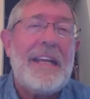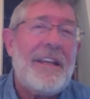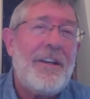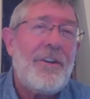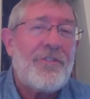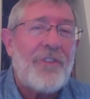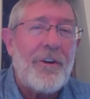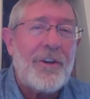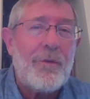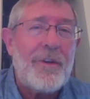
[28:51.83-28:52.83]
And then you
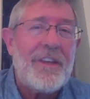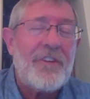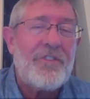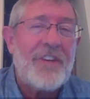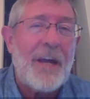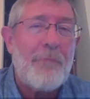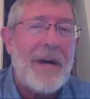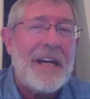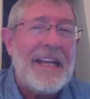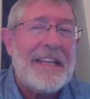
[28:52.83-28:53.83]
start doing things to get
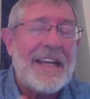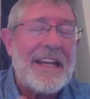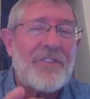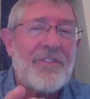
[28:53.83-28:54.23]
money, and